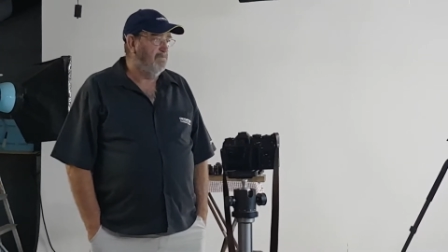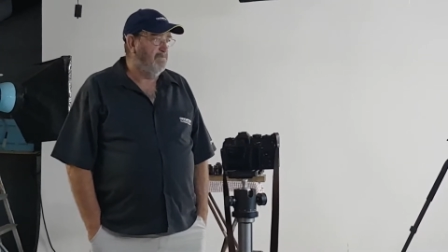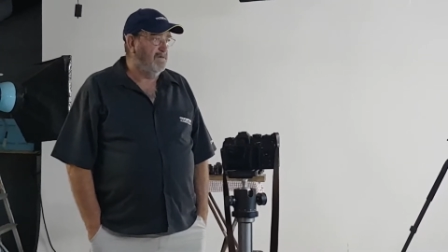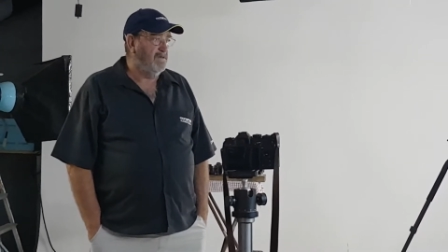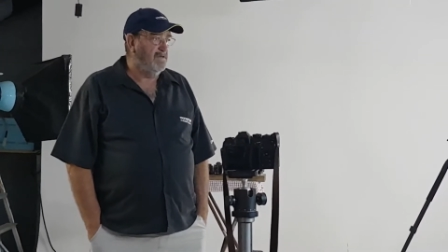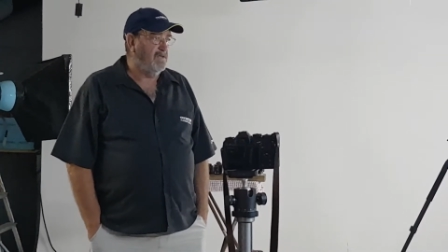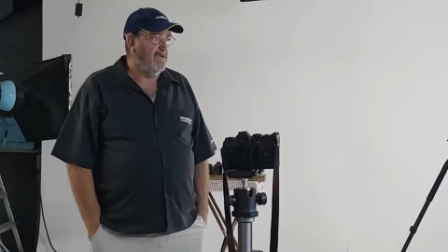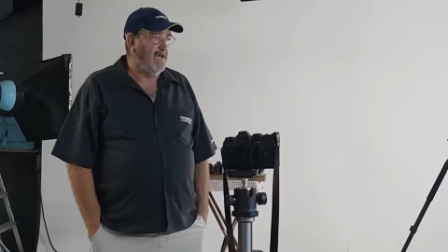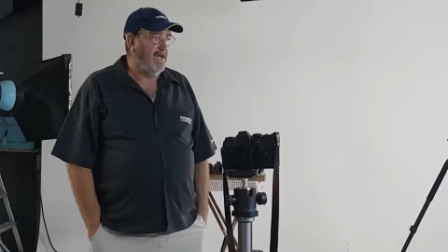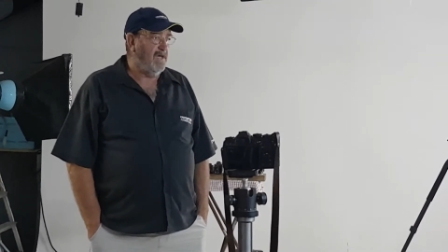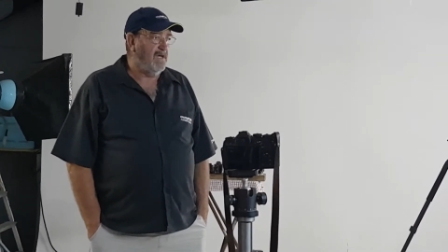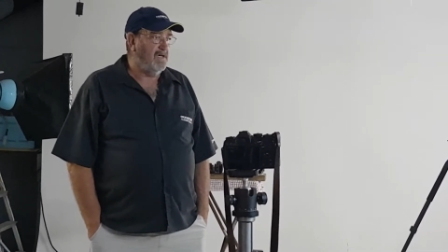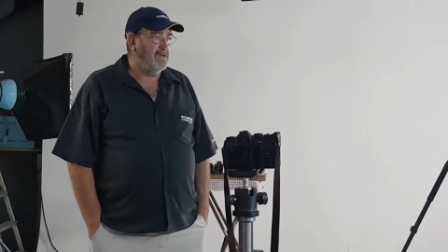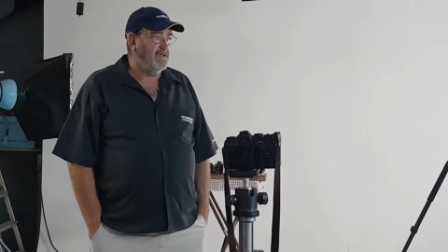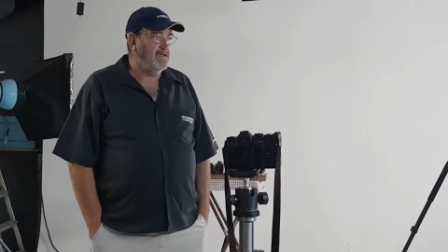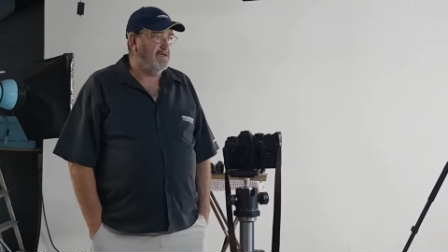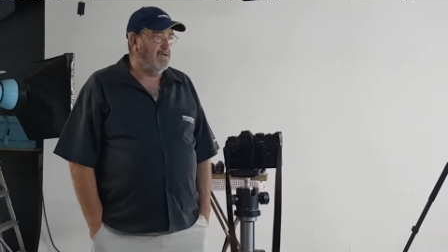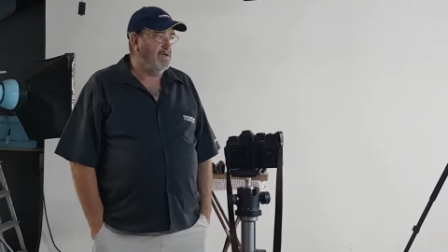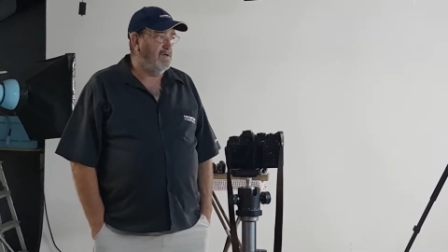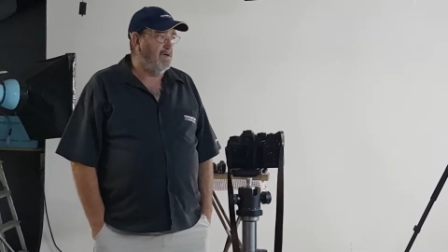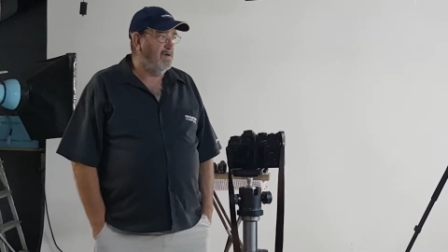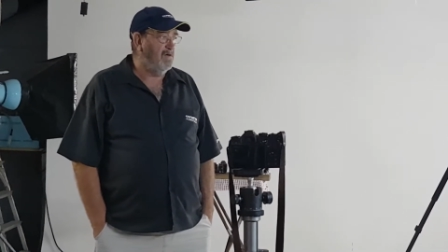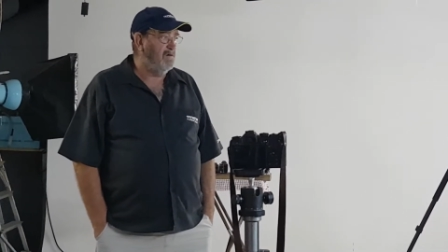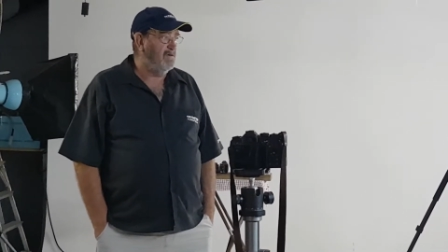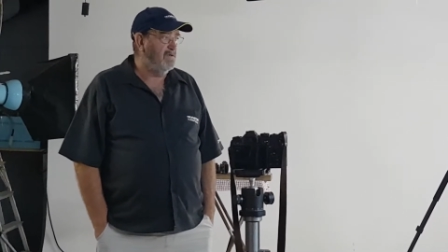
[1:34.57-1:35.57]
but they're
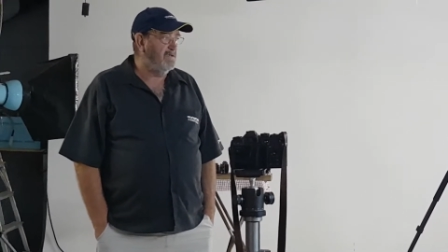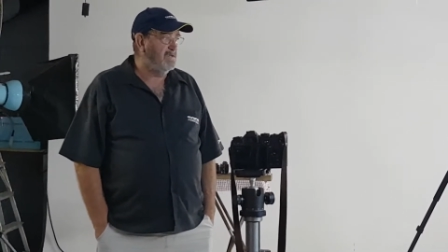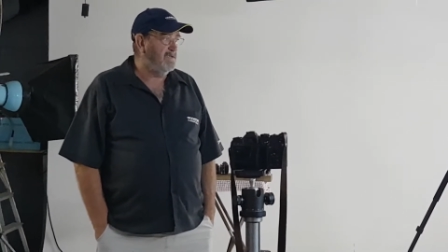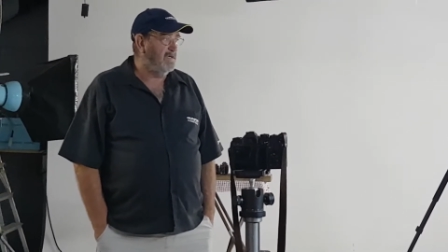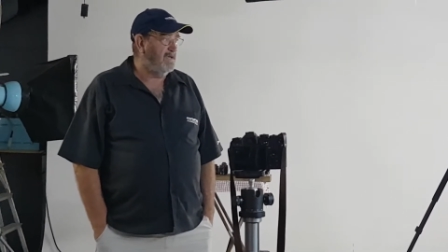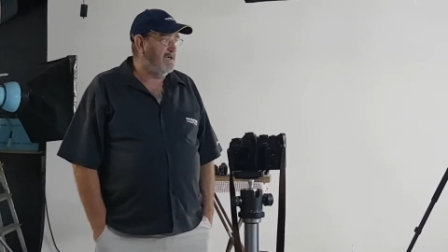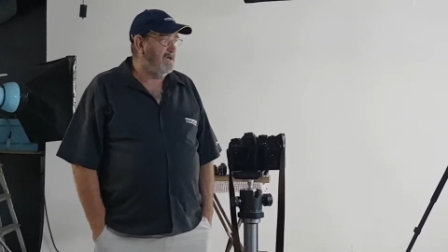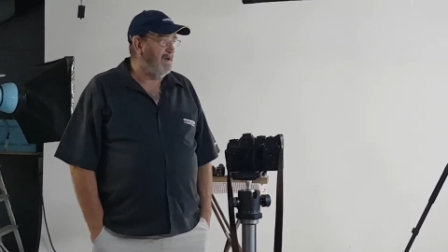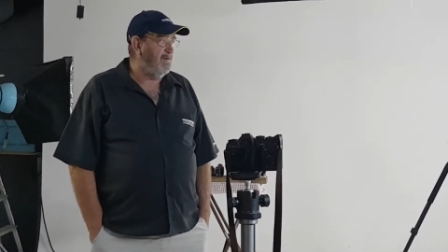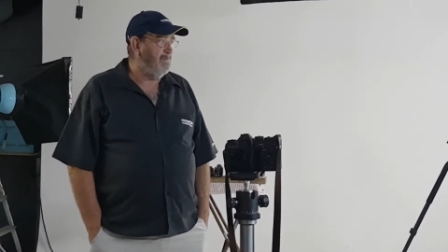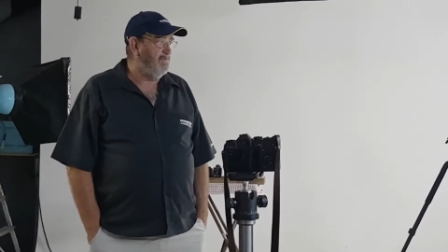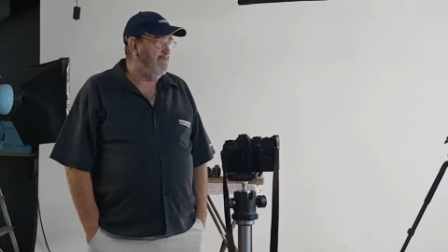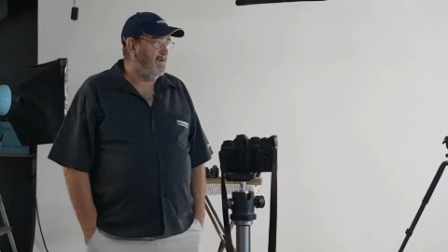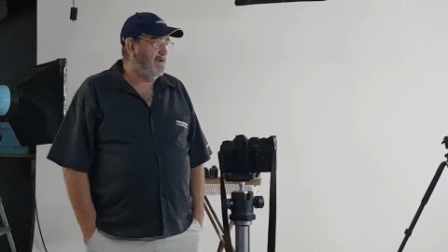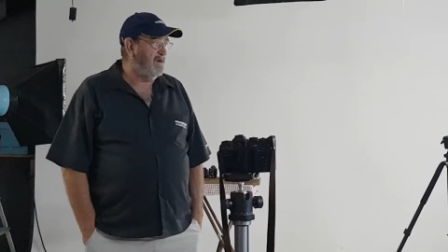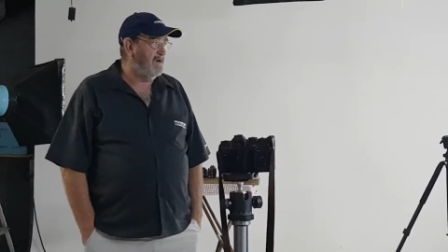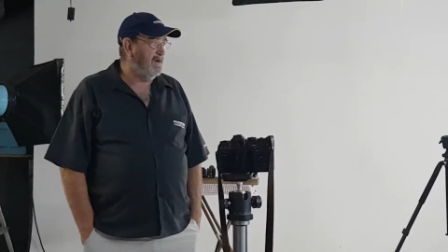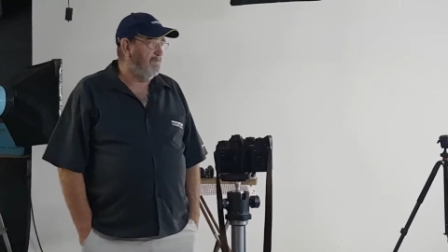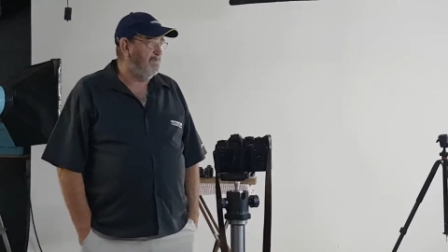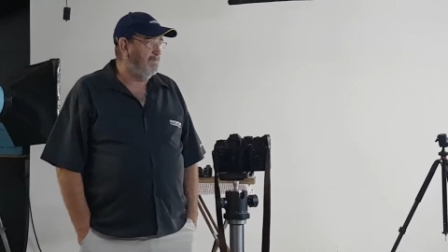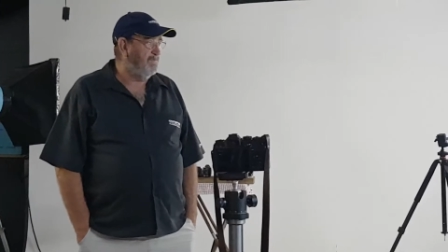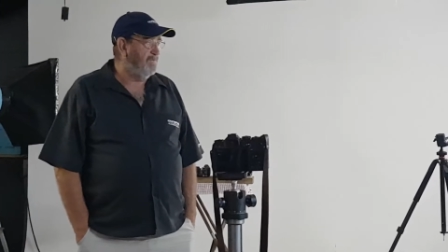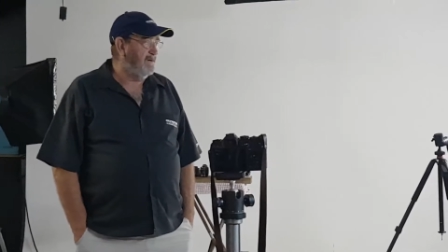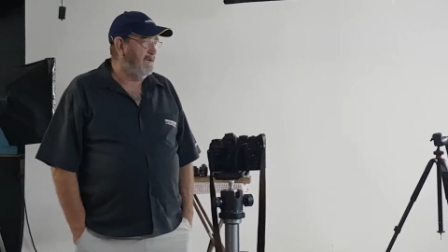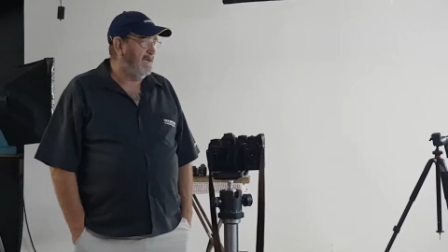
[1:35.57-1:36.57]
actually known as the camera
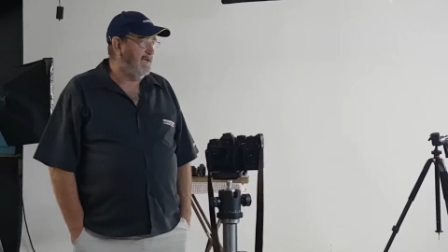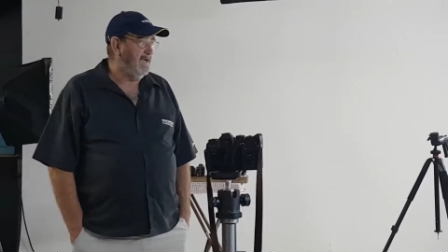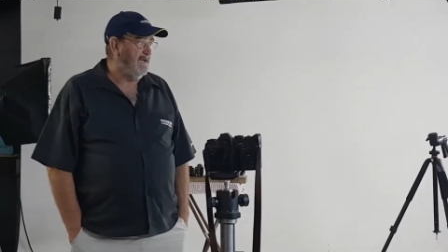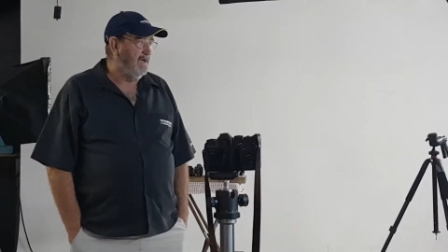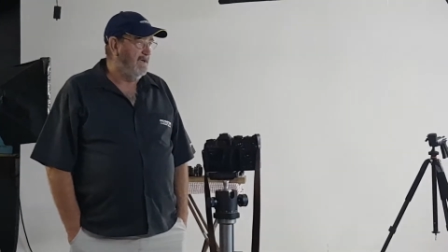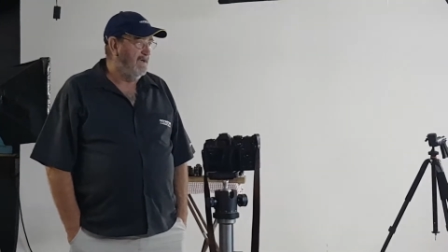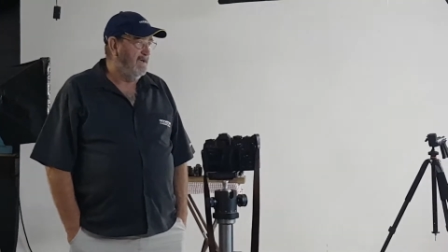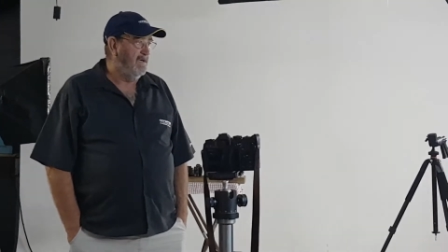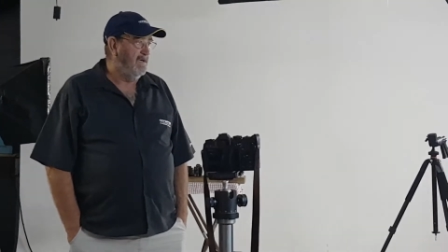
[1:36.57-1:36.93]
company.